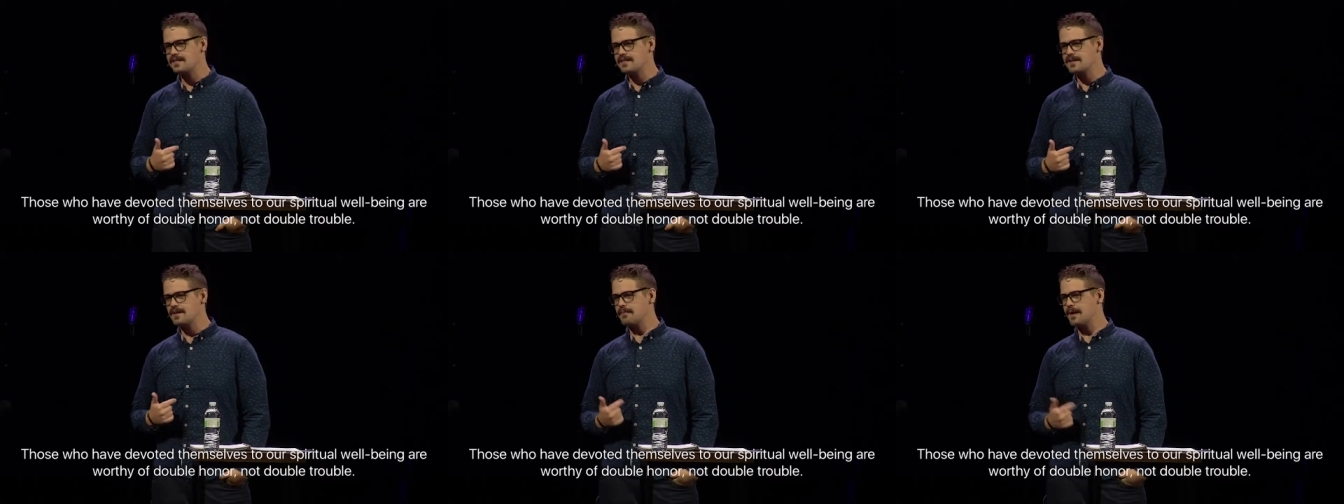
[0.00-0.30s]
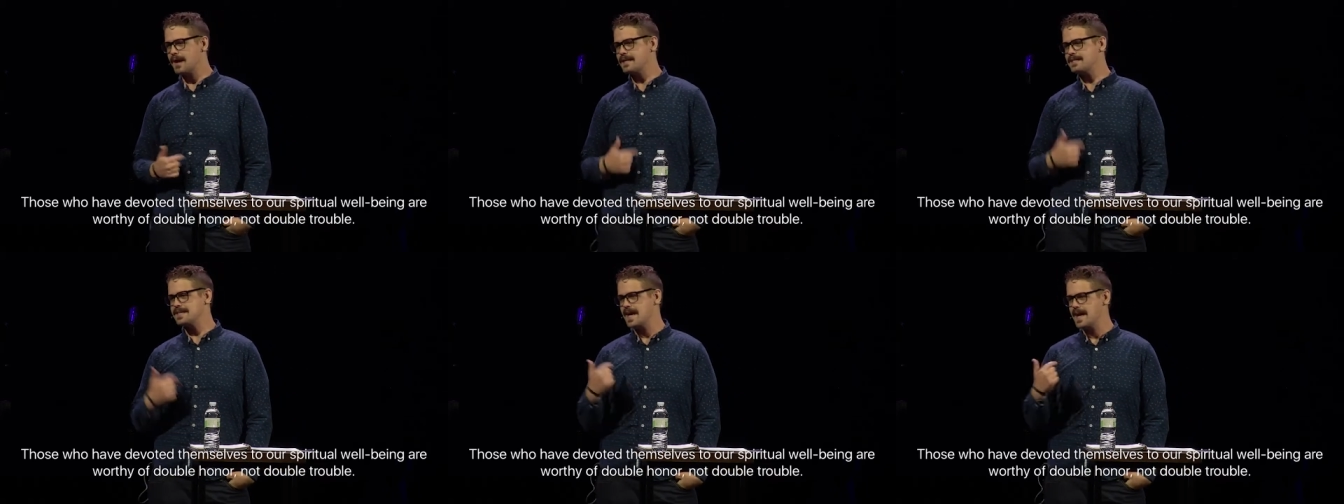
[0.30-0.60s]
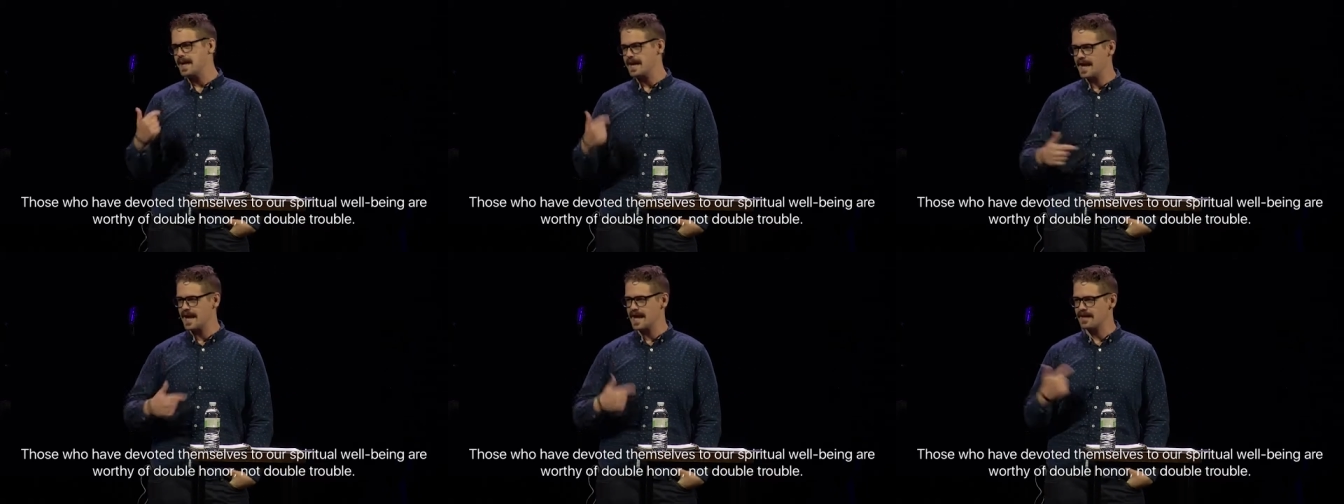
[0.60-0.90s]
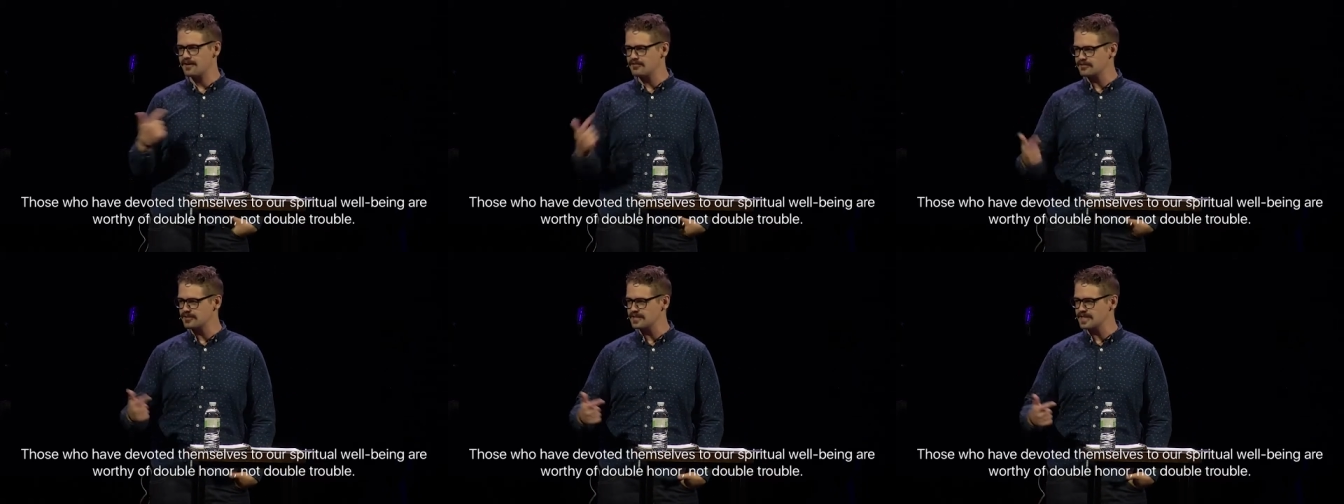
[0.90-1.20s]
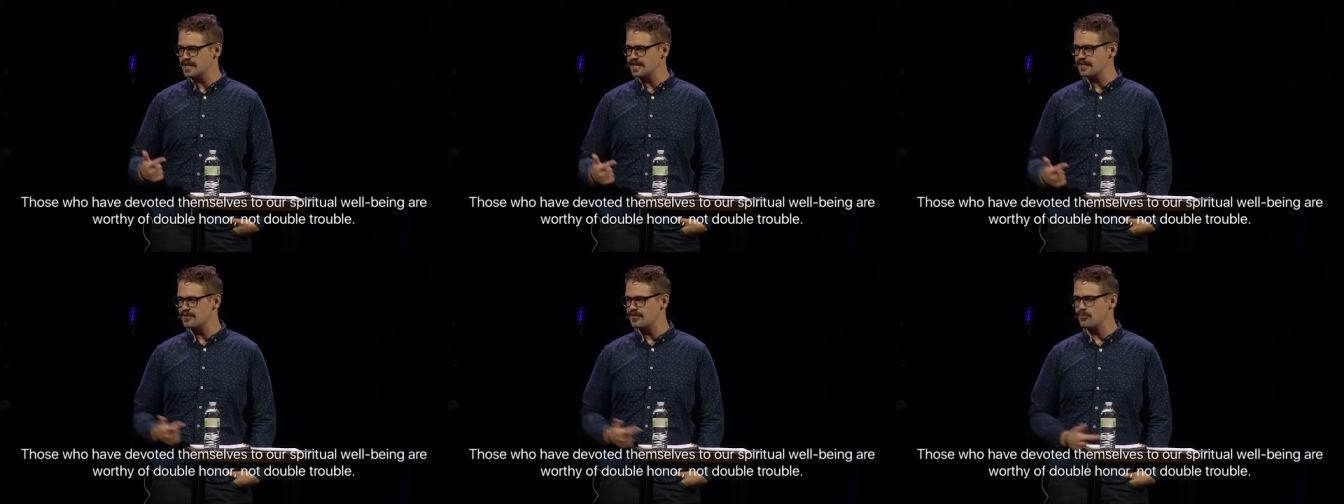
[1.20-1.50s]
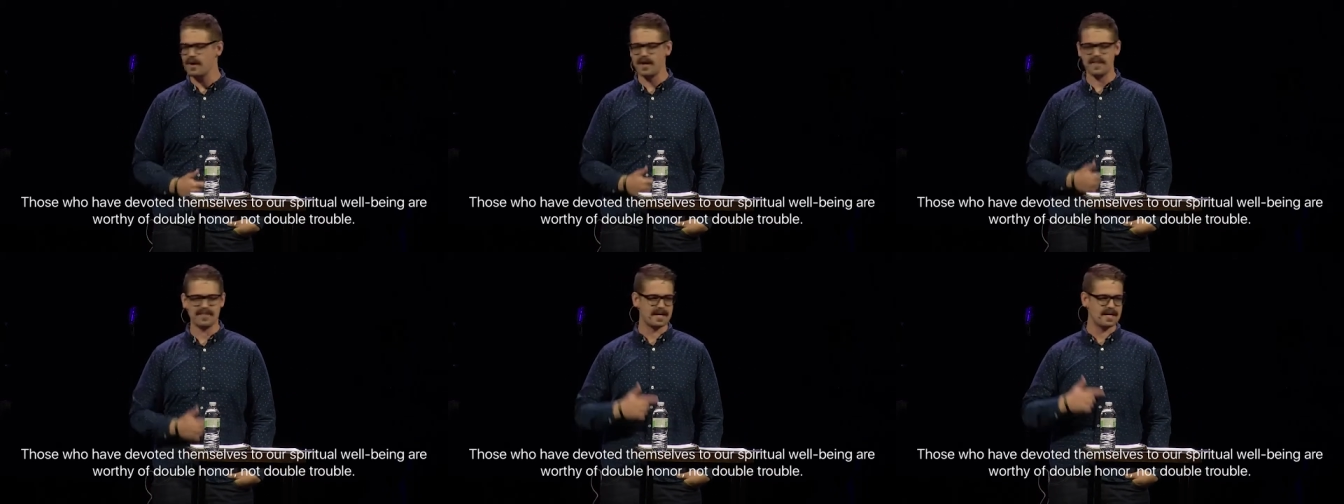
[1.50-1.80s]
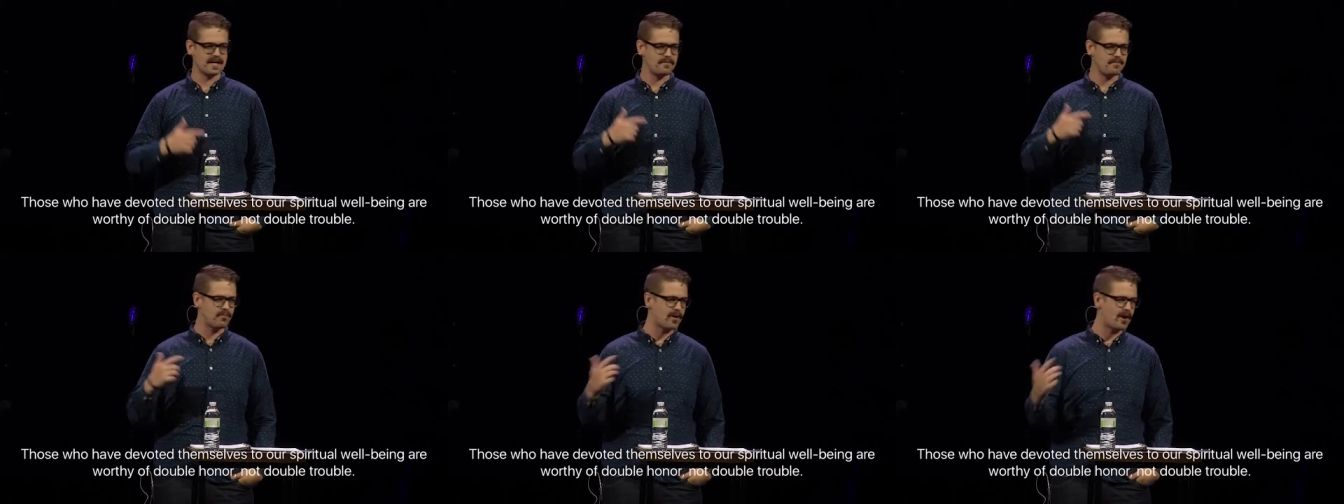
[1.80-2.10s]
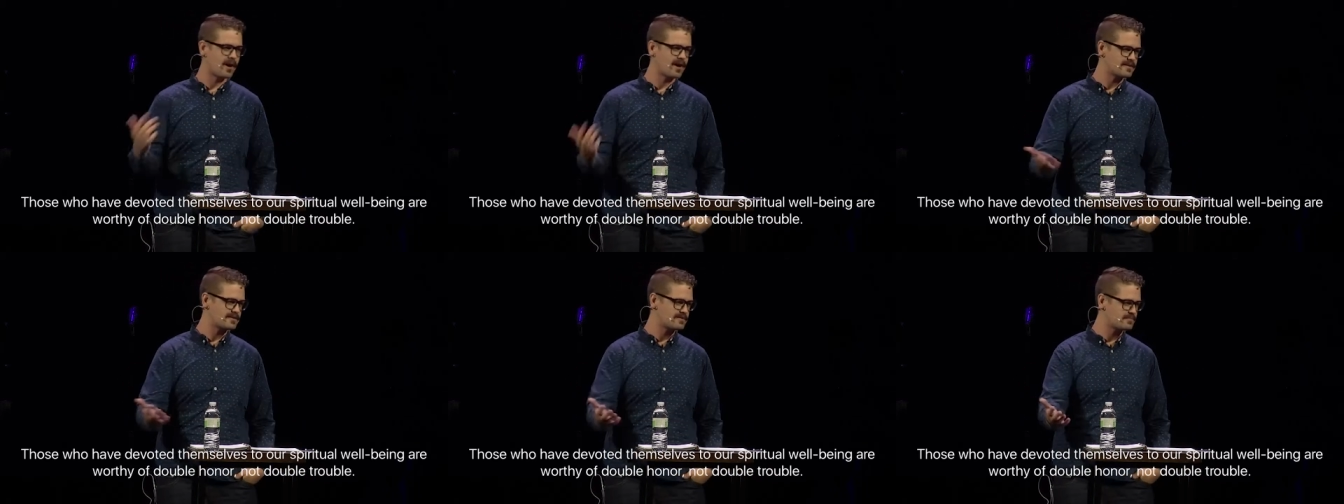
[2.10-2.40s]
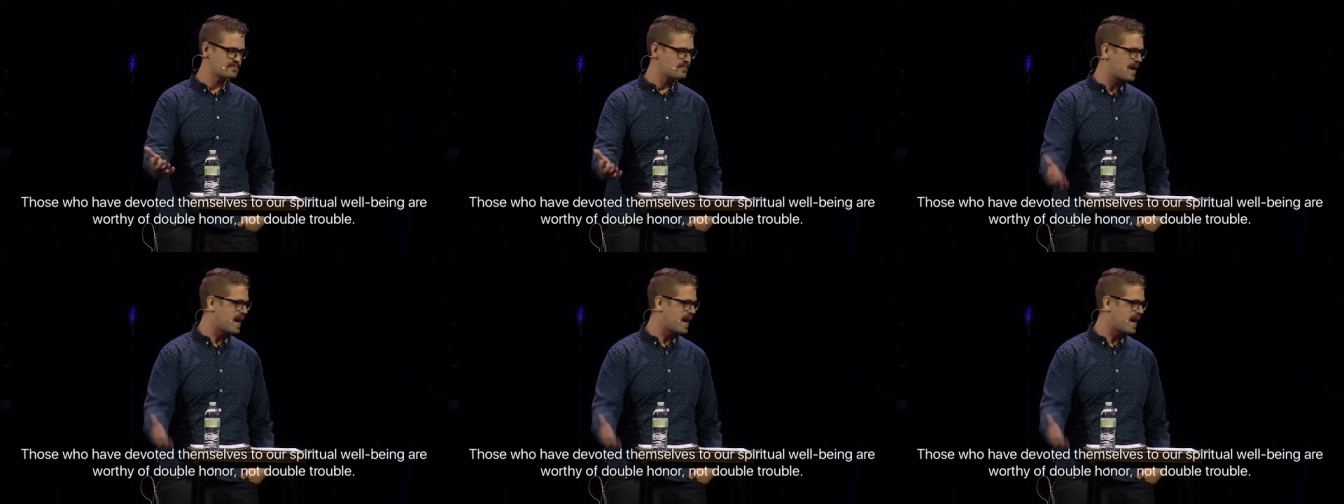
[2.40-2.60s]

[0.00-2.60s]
that my dad handled it and the way that he brought us